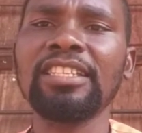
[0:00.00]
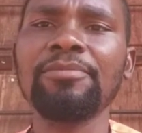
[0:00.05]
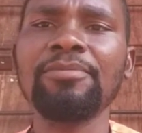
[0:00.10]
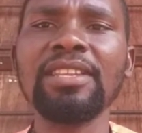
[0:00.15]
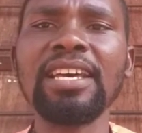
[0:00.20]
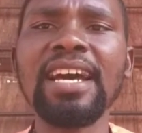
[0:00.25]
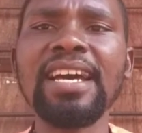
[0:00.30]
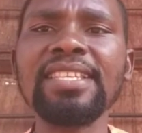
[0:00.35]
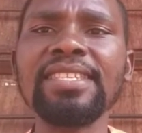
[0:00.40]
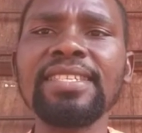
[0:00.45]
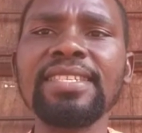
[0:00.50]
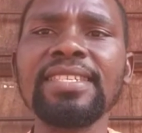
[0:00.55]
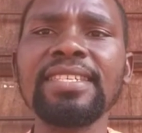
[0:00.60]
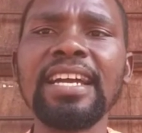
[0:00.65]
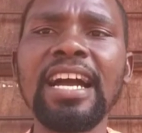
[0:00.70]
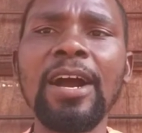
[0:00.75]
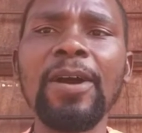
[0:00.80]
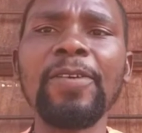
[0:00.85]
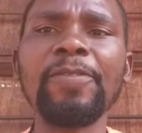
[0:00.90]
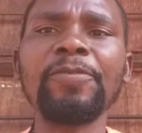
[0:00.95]
That's
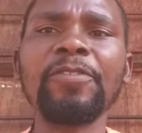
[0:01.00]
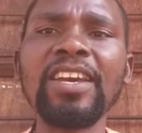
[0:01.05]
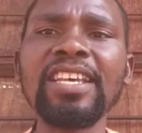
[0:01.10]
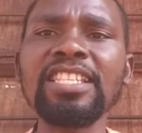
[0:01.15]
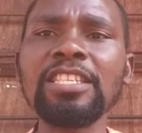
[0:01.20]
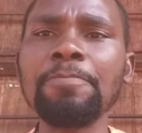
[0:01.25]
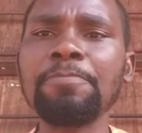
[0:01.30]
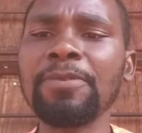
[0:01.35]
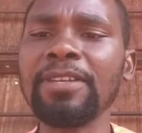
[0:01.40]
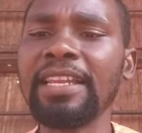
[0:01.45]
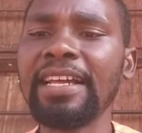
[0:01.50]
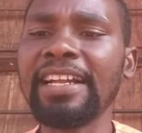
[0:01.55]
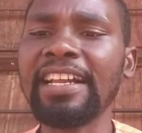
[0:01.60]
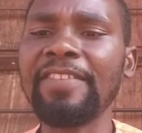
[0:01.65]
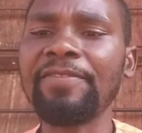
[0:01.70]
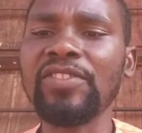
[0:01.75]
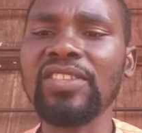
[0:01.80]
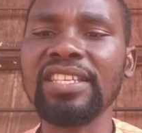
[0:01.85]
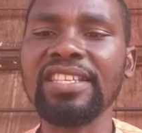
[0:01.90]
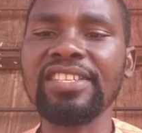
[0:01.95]
our first
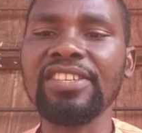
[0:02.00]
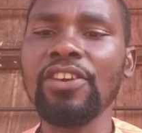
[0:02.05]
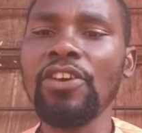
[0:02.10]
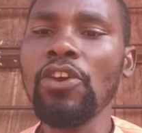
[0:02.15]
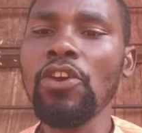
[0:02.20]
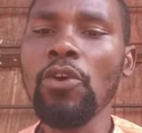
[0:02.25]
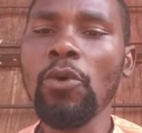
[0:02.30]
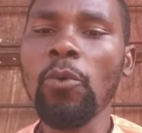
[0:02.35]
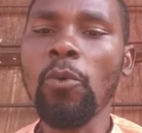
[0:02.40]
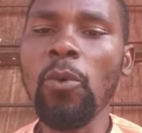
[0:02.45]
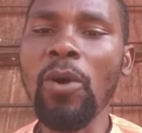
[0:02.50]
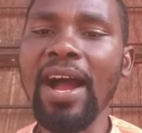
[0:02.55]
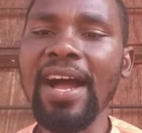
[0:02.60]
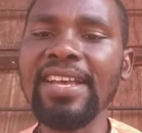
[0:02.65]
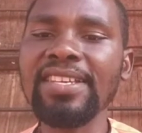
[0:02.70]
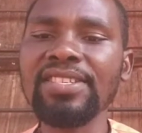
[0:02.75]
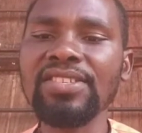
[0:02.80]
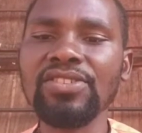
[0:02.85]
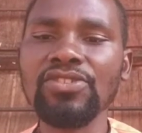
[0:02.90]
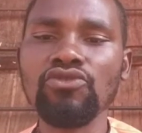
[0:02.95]
paragraph.
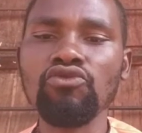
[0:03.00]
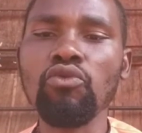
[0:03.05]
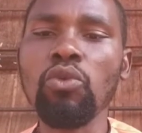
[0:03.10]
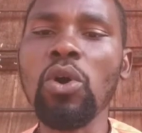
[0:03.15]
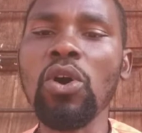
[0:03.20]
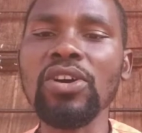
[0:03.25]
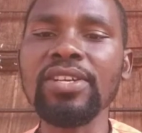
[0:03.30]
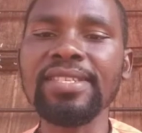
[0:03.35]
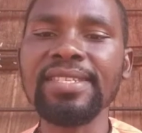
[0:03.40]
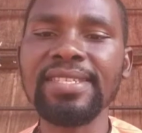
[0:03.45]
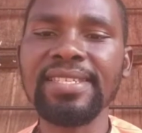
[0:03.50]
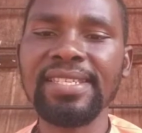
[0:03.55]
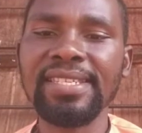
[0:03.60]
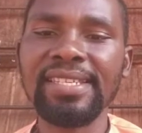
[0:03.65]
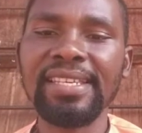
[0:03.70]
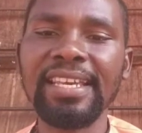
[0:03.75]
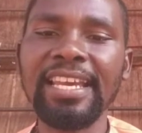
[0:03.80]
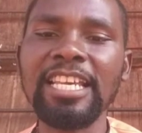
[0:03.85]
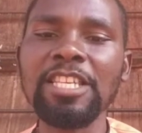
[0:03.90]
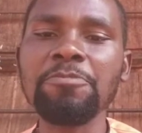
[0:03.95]
Once
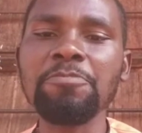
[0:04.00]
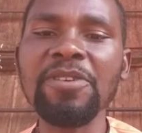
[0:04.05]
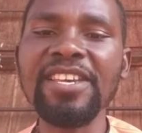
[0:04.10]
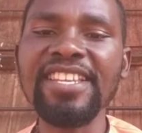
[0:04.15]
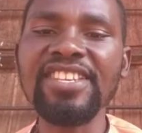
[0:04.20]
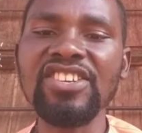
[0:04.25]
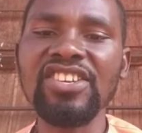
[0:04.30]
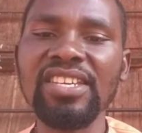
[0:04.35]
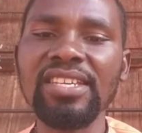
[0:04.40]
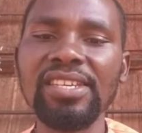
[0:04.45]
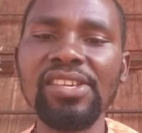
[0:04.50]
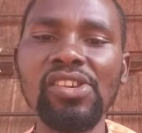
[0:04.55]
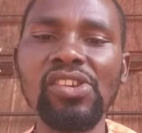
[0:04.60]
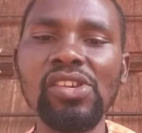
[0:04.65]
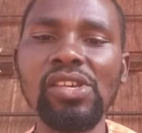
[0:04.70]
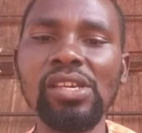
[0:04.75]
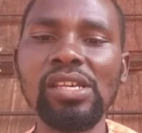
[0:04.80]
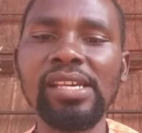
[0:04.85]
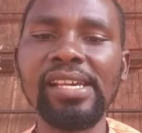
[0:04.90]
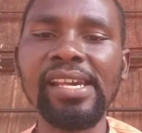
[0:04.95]
was a speedy
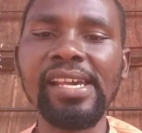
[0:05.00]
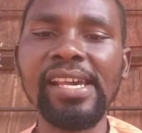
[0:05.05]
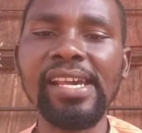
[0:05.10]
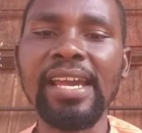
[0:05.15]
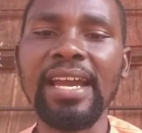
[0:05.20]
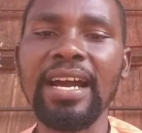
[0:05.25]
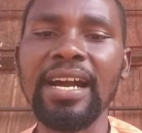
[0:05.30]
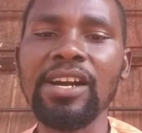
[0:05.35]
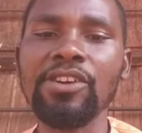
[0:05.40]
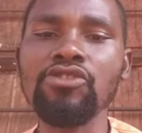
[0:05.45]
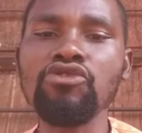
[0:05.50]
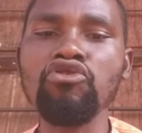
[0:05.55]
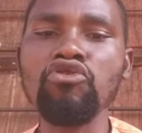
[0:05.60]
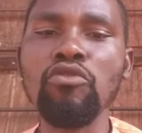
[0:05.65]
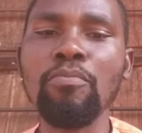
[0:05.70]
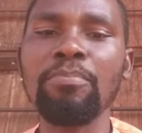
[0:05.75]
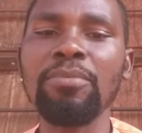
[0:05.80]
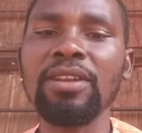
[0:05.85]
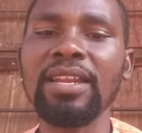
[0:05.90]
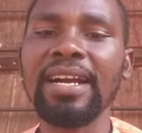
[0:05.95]
hare
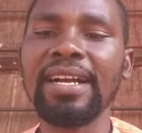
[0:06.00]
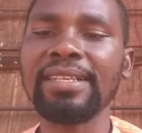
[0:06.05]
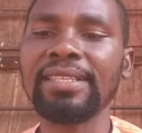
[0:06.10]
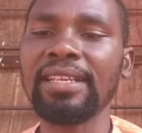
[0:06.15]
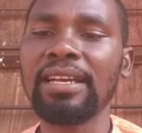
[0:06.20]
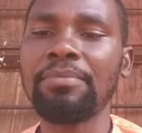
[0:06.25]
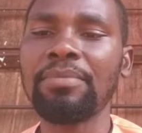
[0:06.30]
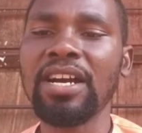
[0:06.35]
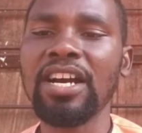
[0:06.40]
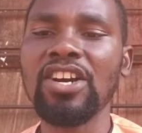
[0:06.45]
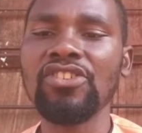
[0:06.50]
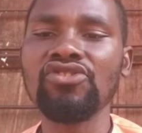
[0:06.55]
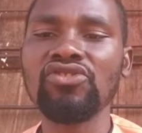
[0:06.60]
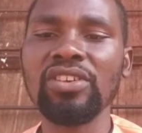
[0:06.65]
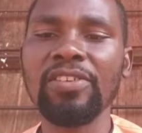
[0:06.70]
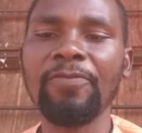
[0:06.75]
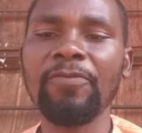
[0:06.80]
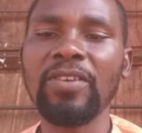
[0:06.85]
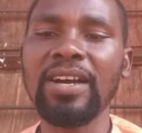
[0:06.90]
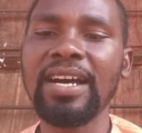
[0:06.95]
who bragged about
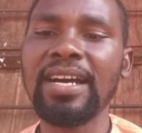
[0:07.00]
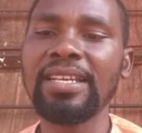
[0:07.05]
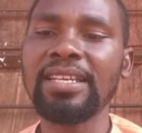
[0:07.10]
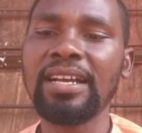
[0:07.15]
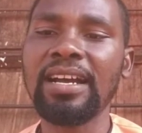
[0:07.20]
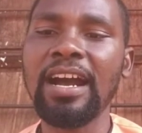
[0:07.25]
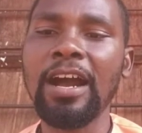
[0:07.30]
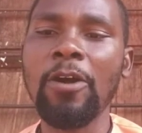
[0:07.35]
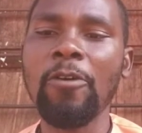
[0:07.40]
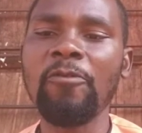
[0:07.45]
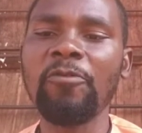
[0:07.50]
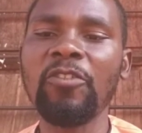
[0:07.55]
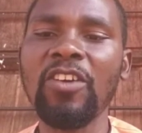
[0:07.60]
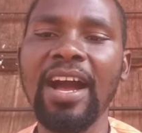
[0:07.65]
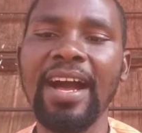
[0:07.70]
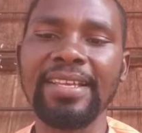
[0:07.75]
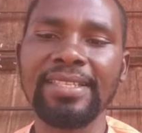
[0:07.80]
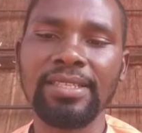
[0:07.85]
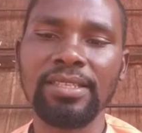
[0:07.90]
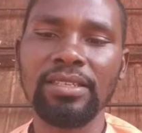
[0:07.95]
how
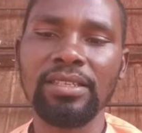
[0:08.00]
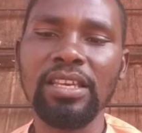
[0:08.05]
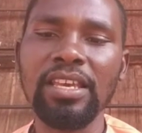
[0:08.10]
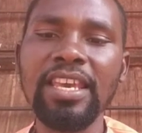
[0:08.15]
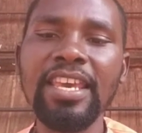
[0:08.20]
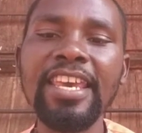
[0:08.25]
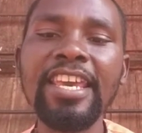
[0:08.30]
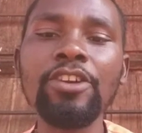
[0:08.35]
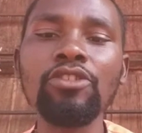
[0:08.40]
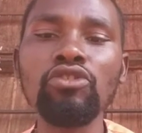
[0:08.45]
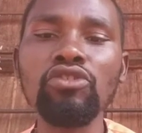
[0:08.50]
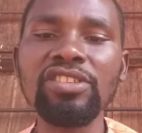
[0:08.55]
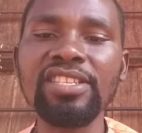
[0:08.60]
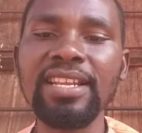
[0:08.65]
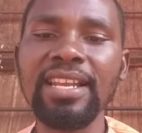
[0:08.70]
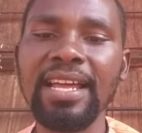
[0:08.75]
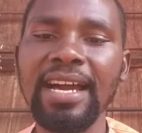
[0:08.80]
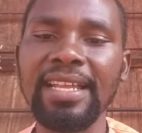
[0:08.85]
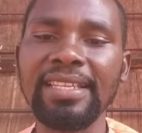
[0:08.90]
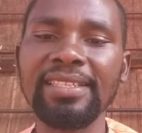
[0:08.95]
fast he could
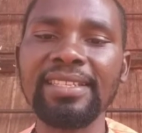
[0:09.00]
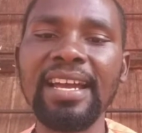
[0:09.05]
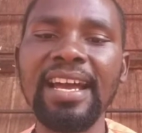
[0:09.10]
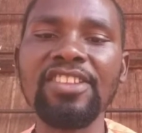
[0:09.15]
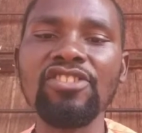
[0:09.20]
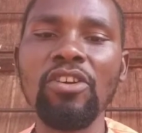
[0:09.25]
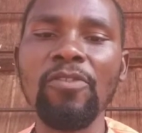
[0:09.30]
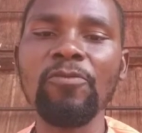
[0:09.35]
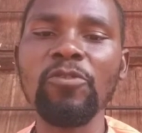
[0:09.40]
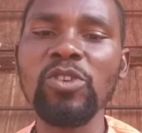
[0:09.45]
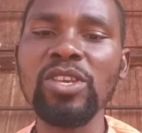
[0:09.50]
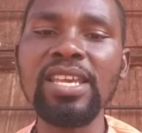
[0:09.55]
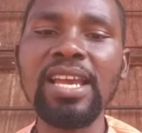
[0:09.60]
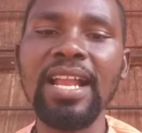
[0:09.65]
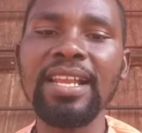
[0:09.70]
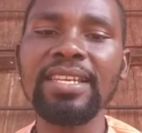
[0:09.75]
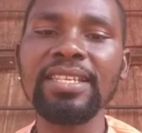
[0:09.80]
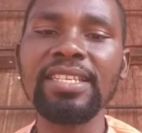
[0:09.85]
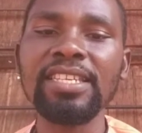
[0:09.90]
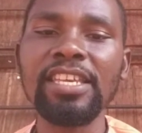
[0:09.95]
run. Tired of
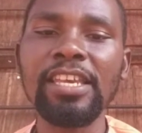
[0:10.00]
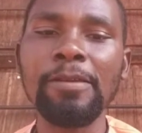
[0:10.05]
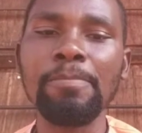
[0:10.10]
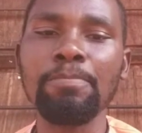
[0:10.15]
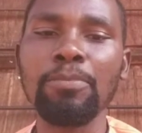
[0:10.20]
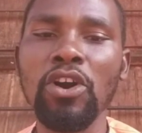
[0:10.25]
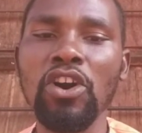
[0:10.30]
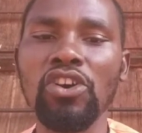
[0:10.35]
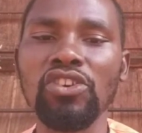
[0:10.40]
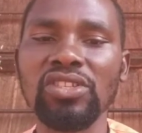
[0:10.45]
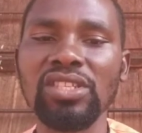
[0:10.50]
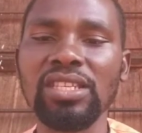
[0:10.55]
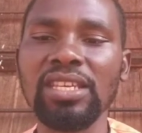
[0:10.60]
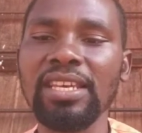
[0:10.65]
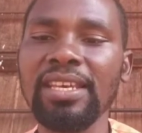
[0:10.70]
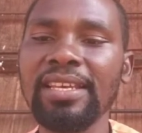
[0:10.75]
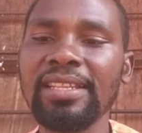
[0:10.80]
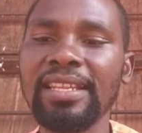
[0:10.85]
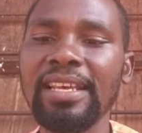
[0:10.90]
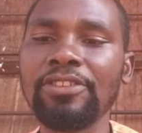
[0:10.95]
hearing him boast,
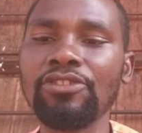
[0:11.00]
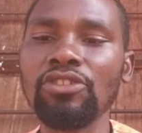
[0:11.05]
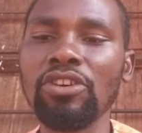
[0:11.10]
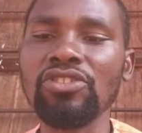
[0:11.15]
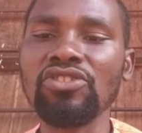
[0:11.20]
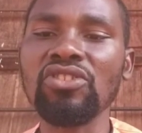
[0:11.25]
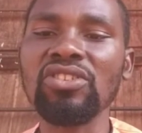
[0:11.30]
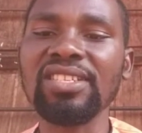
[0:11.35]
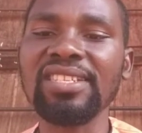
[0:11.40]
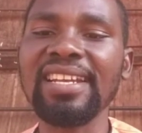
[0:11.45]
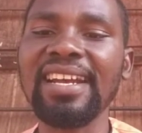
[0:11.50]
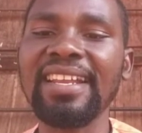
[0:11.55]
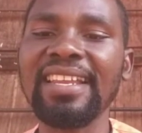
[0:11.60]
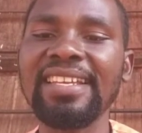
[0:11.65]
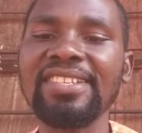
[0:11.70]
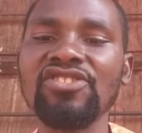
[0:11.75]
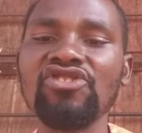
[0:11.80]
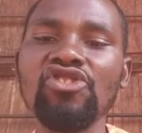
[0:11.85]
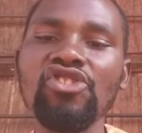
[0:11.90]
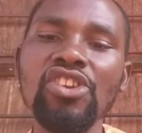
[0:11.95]
the turtles
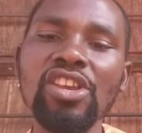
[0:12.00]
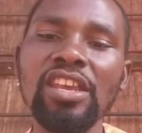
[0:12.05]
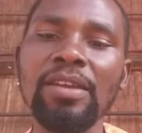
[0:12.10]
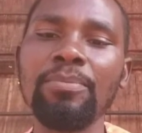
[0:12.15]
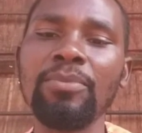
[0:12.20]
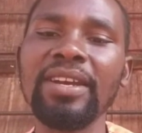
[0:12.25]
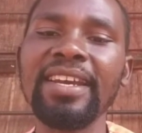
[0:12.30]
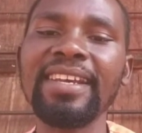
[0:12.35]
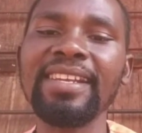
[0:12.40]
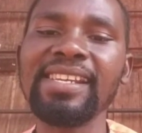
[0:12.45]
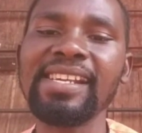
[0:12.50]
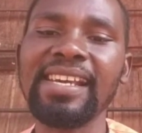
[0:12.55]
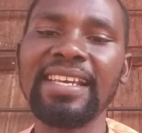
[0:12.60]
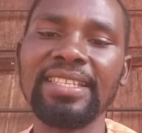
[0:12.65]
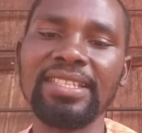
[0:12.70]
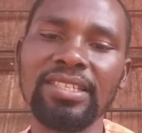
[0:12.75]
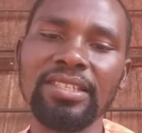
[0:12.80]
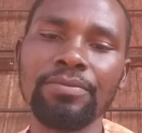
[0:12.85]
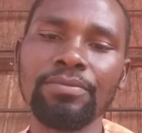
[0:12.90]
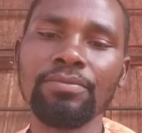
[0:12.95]
challenged him a
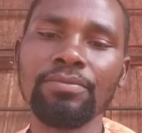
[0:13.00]
race.